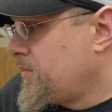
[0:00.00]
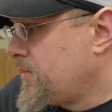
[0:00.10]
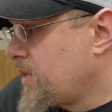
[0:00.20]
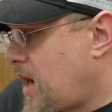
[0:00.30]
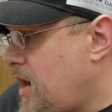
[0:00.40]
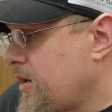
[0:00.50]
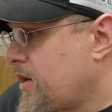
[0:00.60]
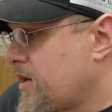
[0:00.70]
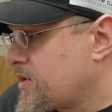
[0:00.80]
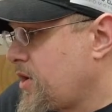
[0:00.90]

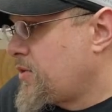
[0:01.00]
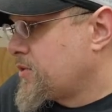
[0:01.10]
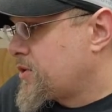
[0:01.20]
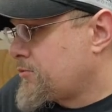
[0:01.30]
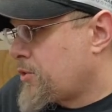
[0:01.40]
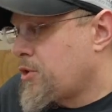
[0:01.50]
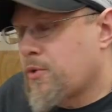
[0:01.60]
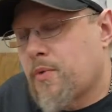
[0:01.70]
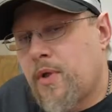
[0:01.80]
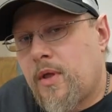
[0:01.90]
Congress goes
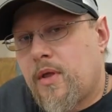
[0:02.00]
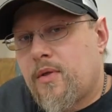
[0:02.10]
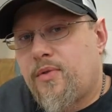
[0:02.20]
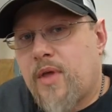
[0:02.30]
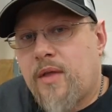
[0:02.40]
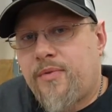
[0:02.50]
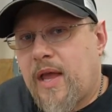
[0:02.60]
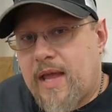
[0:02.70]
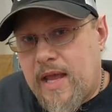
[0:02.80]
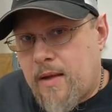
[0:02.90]
through, then they
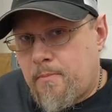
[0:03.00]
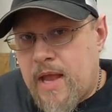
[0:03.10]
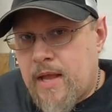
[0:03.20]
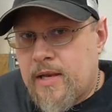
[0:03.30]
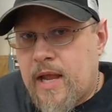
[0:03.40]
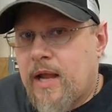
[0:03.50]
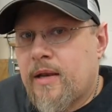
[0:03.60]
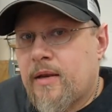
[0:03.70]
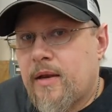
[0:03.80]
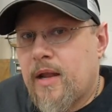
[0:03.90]
can't
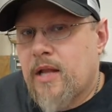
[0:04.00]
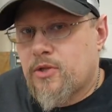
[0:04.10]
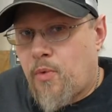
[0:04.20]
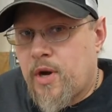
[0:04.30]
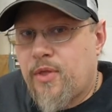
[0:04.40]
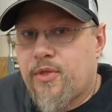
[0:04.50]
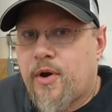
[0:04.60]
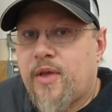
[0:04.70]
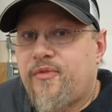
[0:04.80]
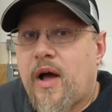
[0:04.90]
mandate at
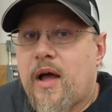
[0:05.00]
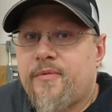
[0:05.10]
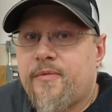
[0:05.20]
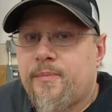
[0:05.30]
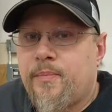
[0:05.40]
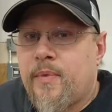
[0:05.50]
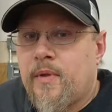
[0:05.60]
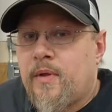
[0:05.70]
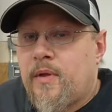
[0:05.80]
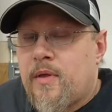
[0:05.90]
2035.
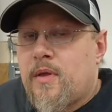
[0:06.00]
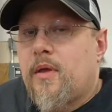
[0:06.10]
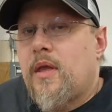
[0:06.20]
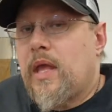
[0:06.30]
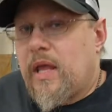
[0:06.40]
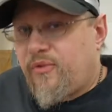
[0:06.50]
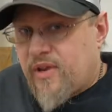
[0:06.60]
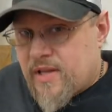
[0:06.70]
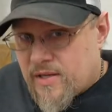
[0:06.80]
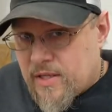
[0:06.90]
If
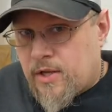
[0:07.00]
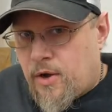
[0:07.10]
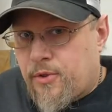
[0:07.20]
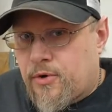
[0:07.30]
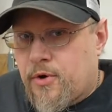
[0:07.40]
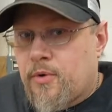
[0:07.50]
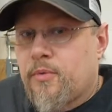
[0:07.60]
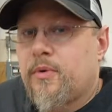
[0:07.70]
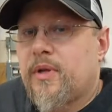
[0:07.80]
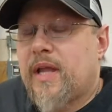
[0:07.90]
it doesn't go
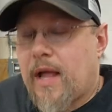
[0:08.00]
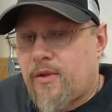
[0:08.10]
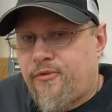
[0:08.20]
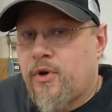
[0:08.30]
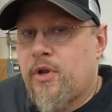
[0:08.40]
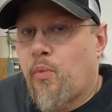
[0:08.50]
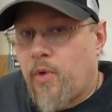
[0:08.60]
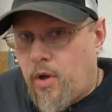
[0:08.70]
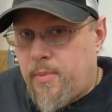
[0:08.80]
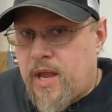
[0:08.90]
through, California
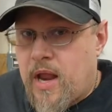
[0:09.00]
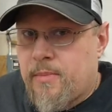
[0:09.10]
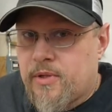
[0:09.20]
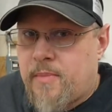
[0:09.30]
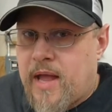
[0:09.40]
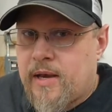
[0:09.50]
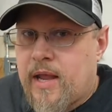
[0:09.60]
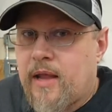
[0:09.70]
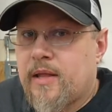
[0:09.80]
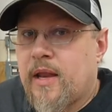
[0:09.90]
will be able to
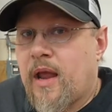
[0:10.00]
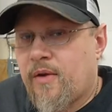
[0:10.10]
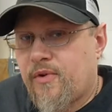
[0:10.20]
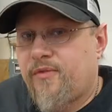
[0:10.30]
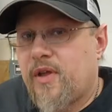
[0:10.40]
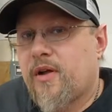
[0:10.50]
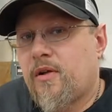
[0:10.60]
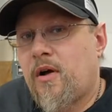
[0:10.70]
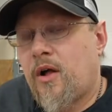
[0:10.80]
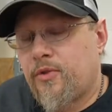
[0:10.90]
mandate that every
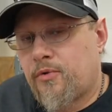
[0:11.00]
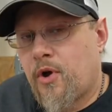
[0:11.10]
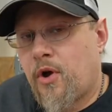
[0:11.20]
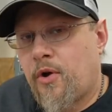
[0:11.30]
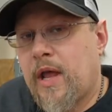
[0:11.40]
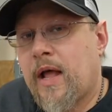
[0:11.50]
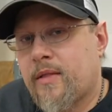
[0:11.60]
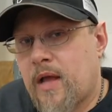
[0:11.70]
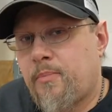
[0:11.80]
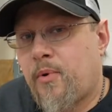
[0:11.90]
vehicle on the road at
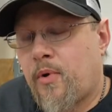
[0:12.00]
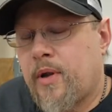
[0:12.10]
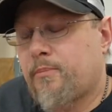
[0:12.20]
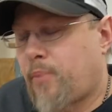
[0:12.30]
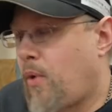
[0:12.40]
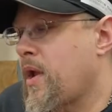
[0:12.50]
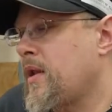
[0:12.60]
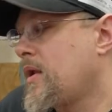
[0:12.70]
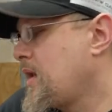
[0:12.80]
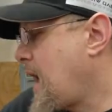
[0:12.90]
that
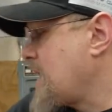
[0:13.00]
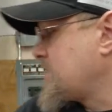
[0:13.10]
point has